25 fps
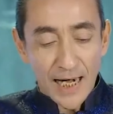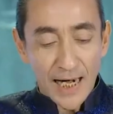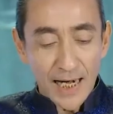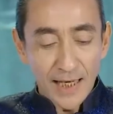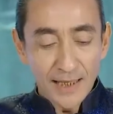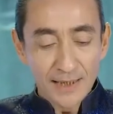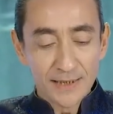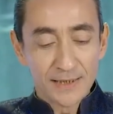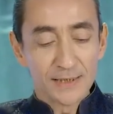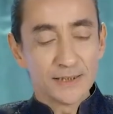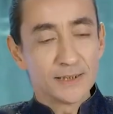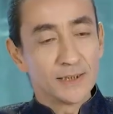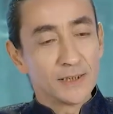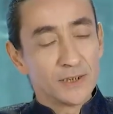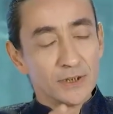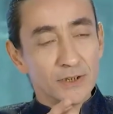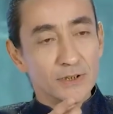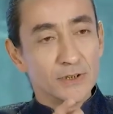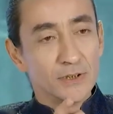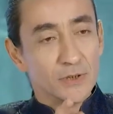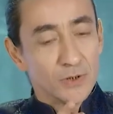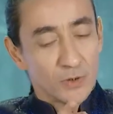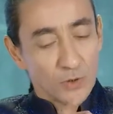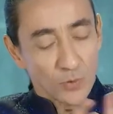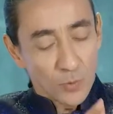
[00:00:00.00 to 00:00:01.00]
are
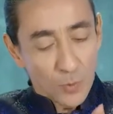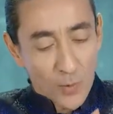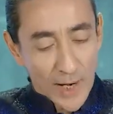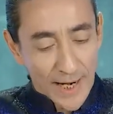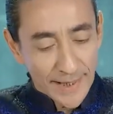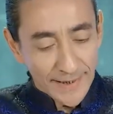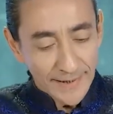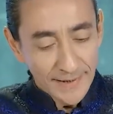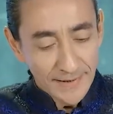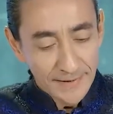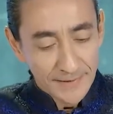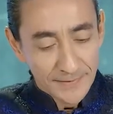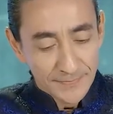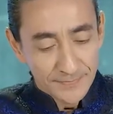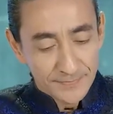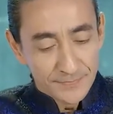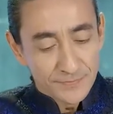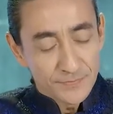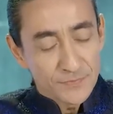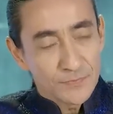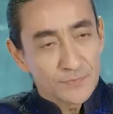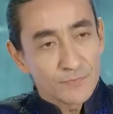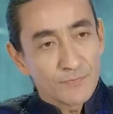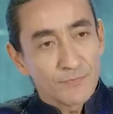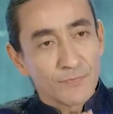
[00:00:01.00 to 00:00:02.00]
one
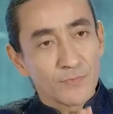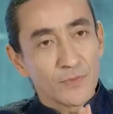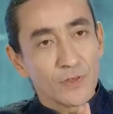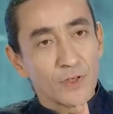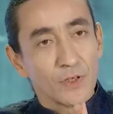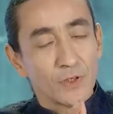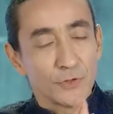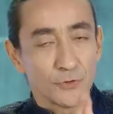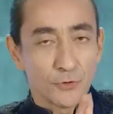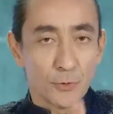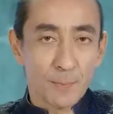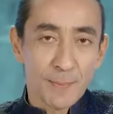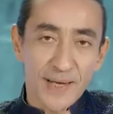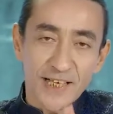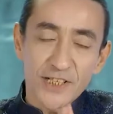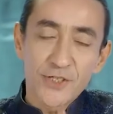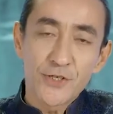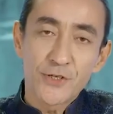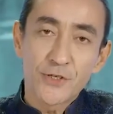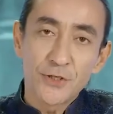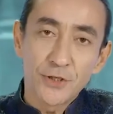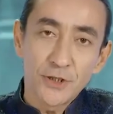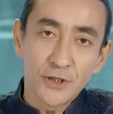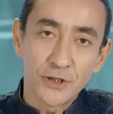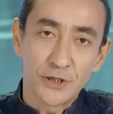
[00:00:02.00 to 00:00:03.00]
to make
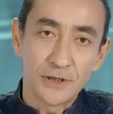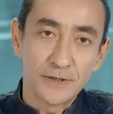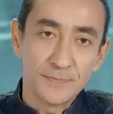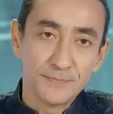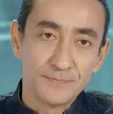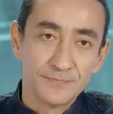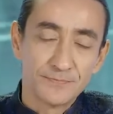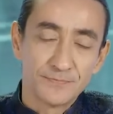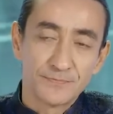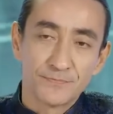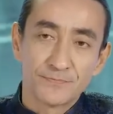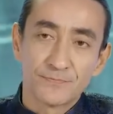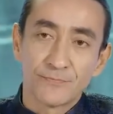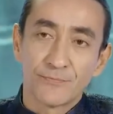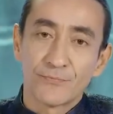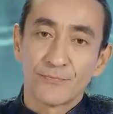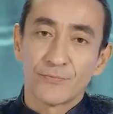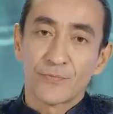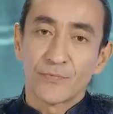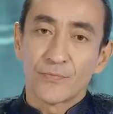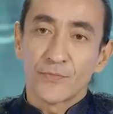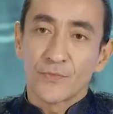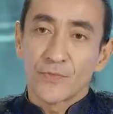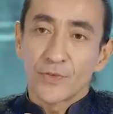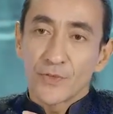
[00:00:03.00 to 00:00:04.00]
sure
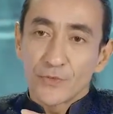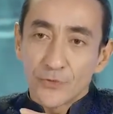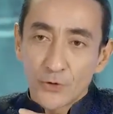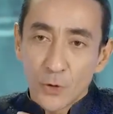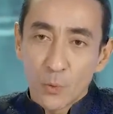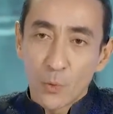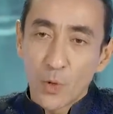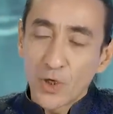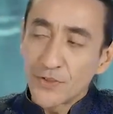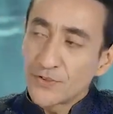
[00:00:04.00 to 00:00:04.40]
the